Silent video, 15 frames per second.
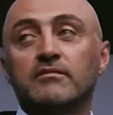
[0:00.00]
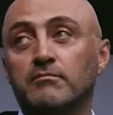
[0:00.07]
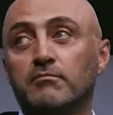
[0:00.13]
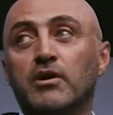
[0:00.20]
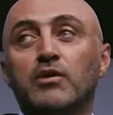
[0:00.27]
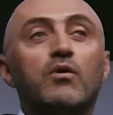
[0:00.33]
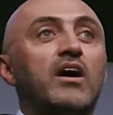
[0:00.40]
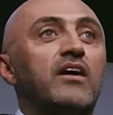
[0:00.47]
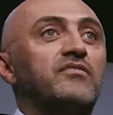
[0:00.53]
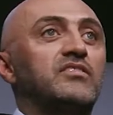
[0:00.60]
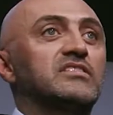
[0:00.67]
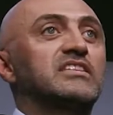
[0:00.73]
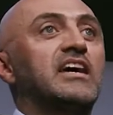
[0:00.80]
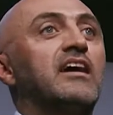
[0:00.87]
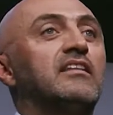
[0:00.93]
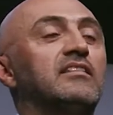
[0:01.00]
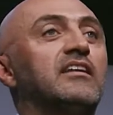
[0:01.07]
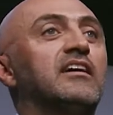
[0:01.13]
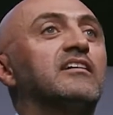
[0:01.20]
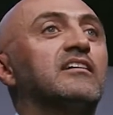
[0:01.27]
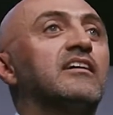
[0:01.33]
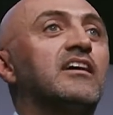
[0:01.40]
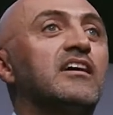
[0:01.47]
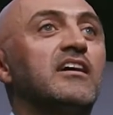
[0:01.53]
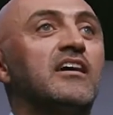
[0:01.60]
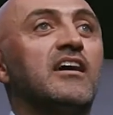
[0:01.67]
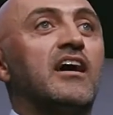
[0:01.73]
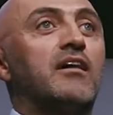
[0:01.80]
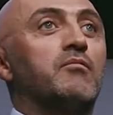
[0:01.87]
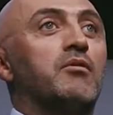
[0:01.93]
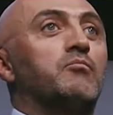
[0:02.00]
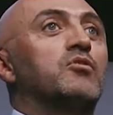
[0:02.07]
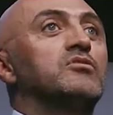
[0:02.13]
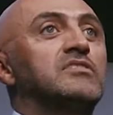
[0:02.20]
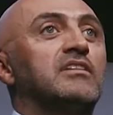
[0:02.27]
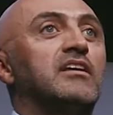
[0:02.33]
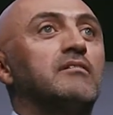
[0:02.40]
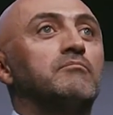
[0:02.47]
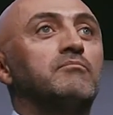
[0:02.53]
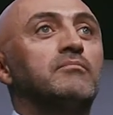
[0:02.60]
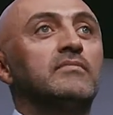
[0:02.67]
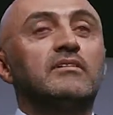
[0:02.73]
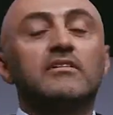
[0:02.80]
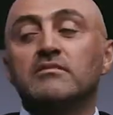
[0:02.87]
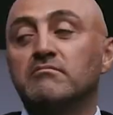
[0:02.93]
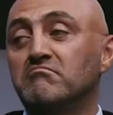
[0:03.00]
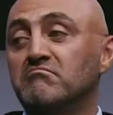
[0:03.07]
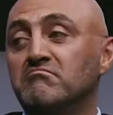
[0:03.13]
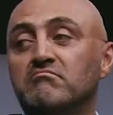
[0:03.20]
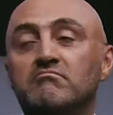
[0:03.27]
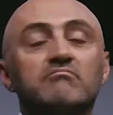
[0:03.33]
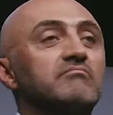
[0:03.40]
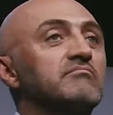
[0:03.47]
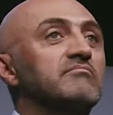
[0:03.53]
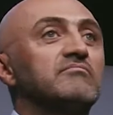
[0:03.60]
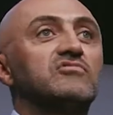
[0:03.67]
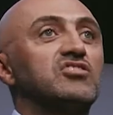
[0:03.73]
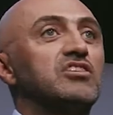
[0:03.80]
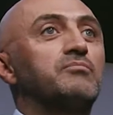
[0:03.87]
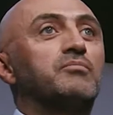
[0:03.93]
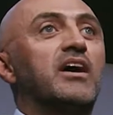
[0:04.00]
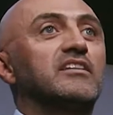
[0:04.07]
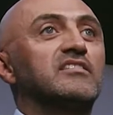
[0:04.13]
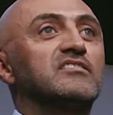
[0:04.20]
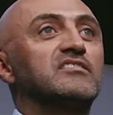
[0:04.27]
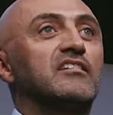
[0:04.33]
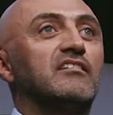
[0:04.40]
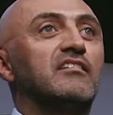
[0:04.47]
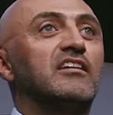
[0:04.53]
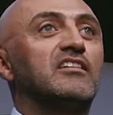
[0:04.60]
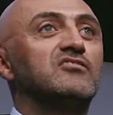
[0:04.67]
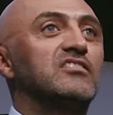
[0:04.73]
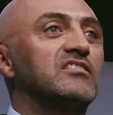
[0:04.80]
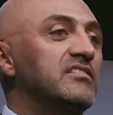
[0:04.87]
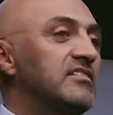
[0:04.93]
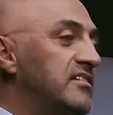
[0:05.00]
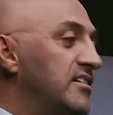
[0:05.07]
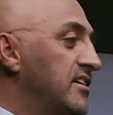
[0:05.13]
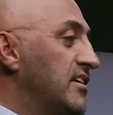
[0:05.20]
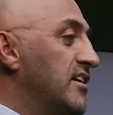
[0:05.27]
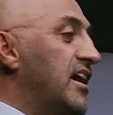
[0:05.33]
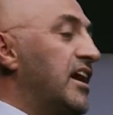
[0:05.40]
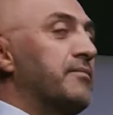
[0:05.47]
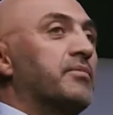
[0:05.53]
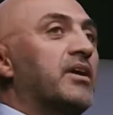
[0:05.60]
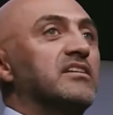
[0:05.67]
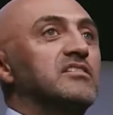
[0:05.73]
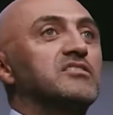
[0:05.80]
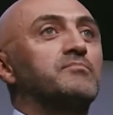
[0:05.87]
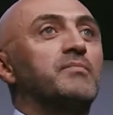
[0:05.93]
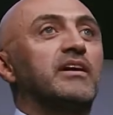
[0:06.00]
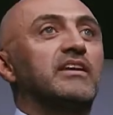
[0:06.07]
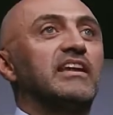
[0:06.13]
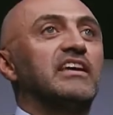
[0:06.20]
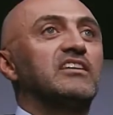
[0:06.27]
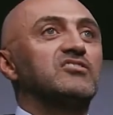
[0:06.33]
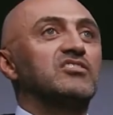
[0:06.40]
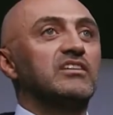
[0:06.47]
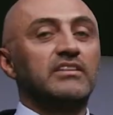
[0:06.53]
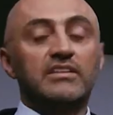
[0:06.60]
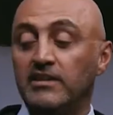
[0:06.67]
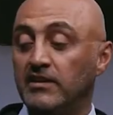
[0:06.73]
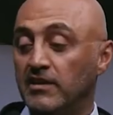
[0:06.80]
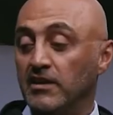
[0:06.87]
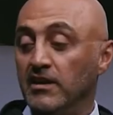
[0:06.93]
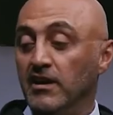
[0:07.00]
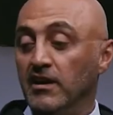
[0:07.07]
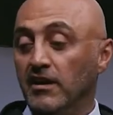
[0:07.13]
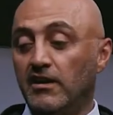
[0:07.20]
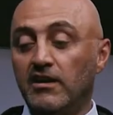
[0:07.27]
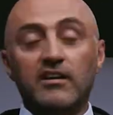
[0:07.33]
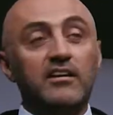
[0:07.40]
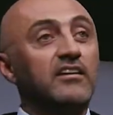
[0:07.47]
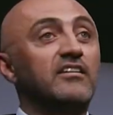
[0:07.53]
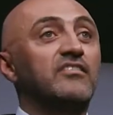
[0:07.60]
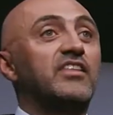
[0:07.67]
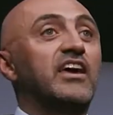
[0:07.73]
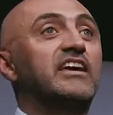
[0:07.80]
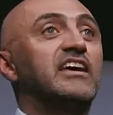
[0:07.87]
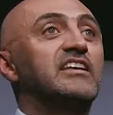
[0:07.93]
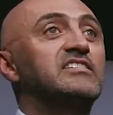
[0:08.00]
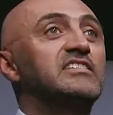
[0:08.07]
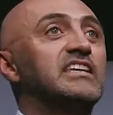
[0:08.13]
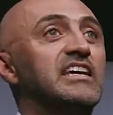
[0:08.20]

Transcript: My wife is Catholic. I'm a Muslim. She practices a religion. I practice my religion. The kids